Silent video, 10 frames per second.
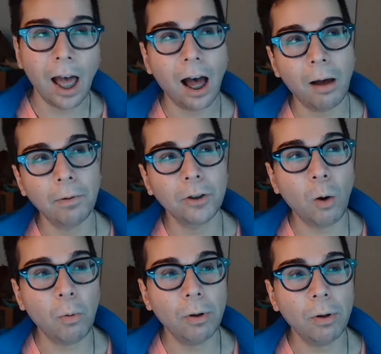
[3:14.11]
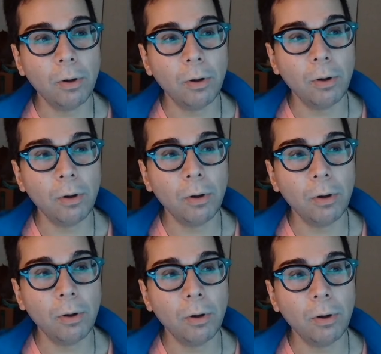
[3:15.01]
No one's worth
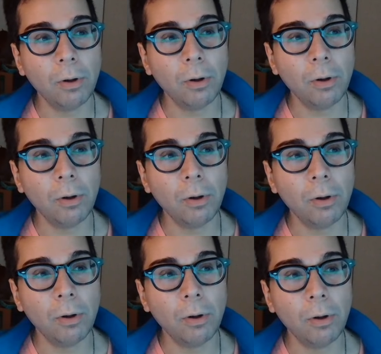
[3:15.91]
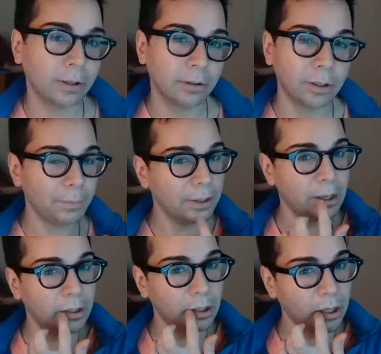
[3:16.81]
suppressing anything. For us. Does it make
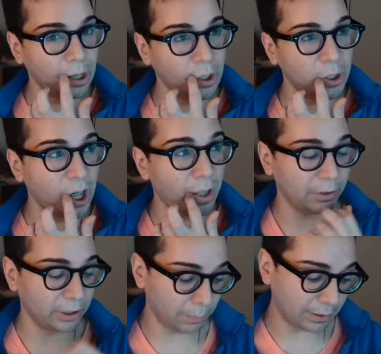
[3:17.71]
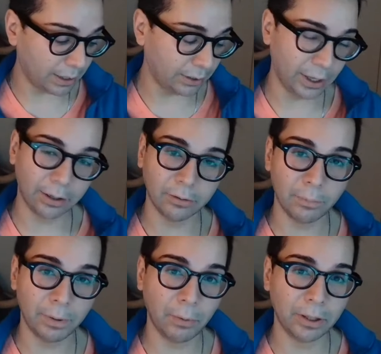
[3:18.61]
sense? Like, you shouldn't have to suppress anything to
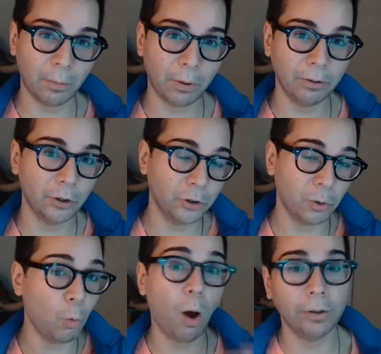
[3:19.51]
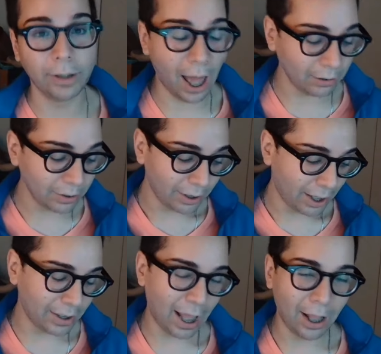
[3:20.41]
be with someone, and you shouldn't want that.
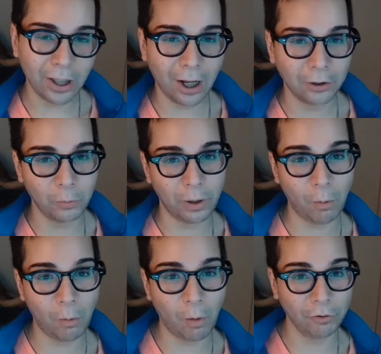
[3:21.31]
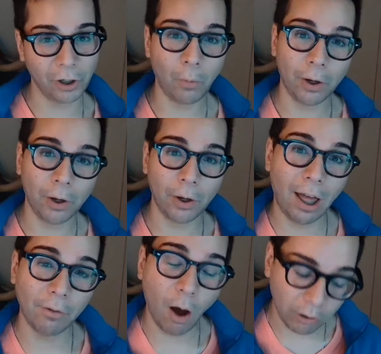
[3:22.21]
And that's actually what I want for you. I want you to
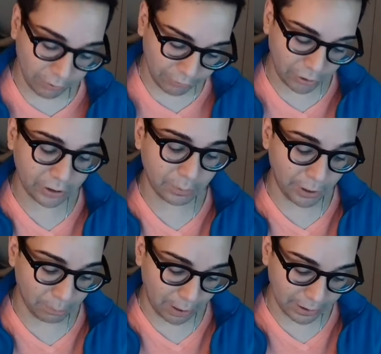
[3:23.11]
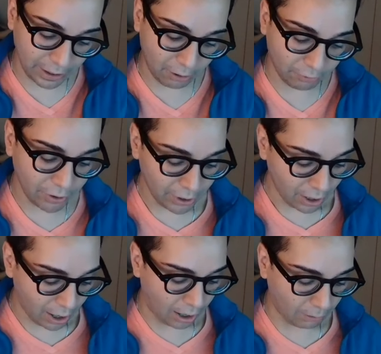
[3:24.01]
have all of you to be your best self.
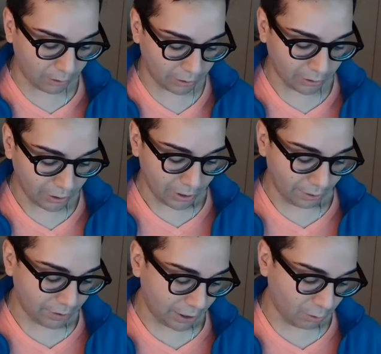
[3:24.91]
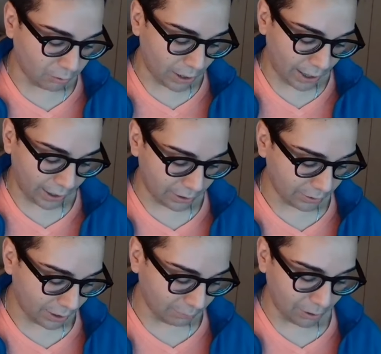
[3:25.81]
If they don't like
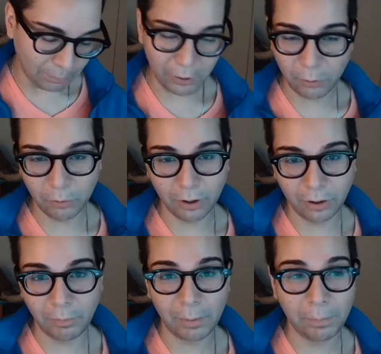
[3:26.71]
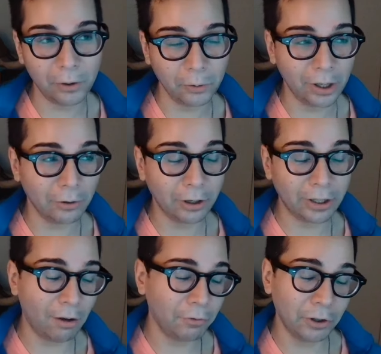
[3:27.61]
that, maybe you heal
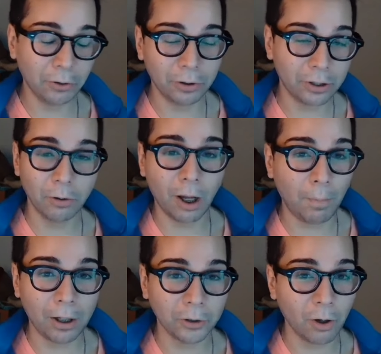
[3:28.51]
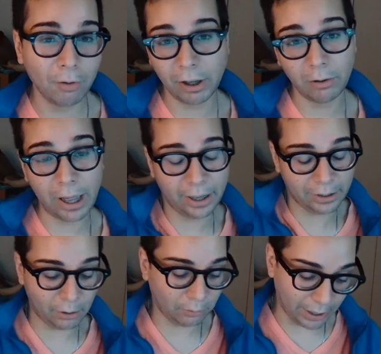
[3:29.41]
yourself and you still come on strong. If they don't like it,
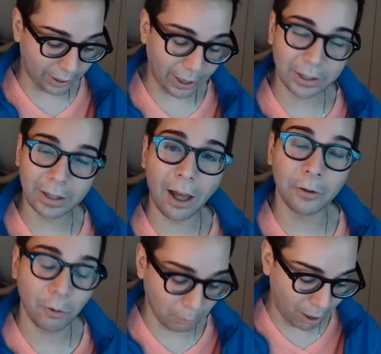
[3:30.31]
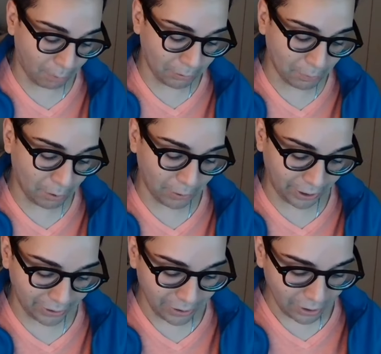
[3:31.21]
they don't like it. It's not your problem. All
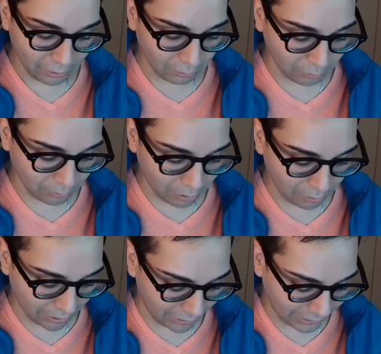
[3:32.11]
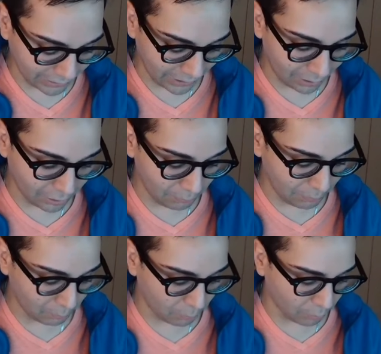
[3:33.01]
right. Ooh. Okay. Let's get a little
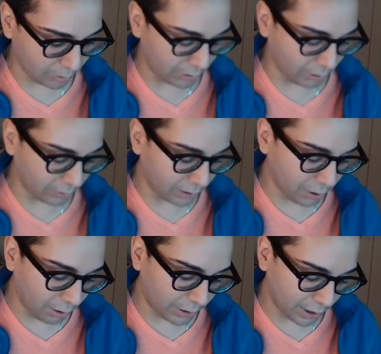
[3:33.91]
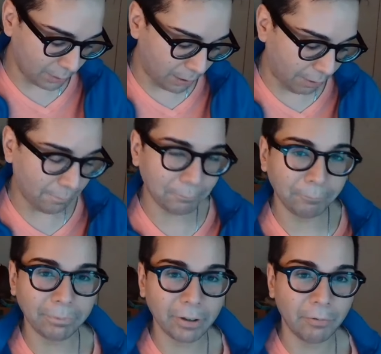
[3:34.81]
bit more here. This card did come out.
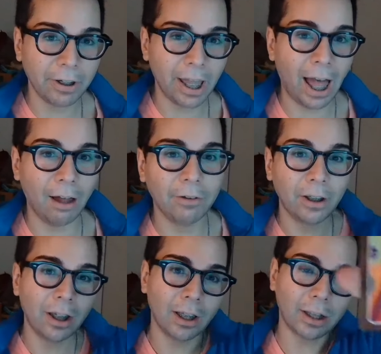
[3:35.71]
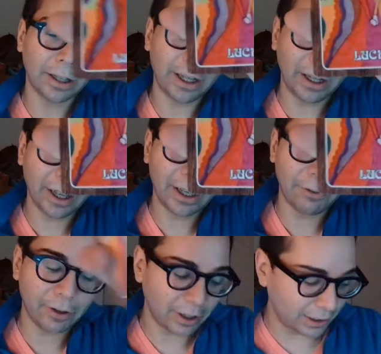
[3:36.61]
We have lucky. And I
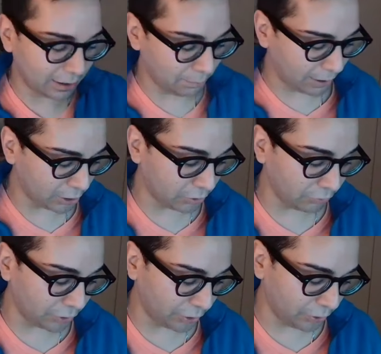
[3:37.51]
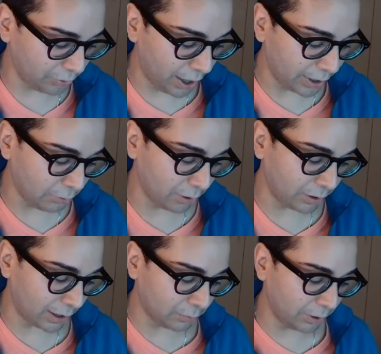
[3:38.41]
feel like this is a message for you. Anyone
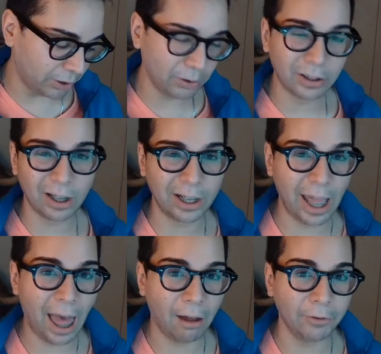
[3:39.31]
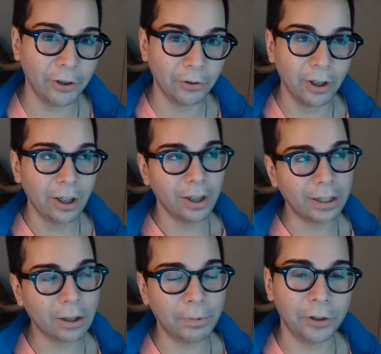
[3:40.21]
that's with you is lucky to have you. That's
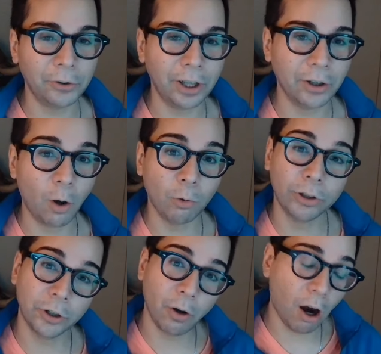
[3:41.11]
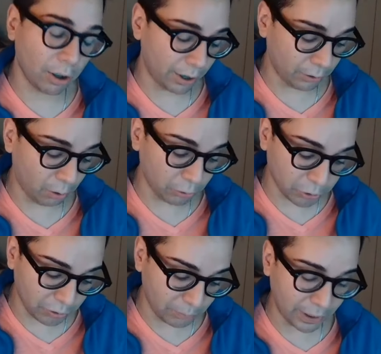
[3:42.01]
something you need to hold to your heart and hold
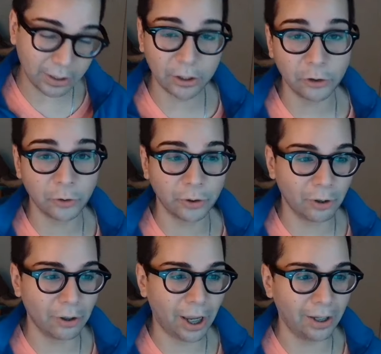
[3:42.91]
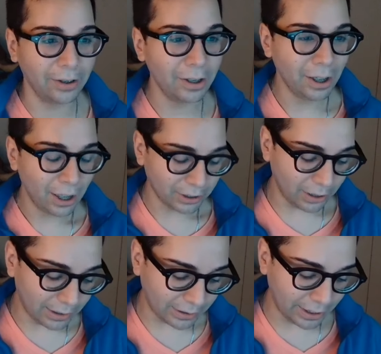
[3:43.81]
true because it's the truth. Okay. So
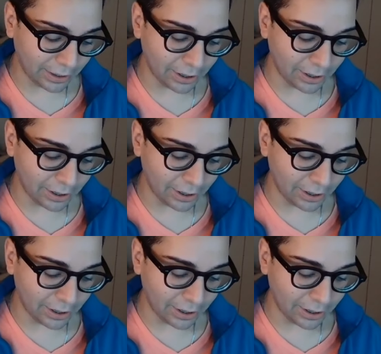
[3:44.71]
let's see.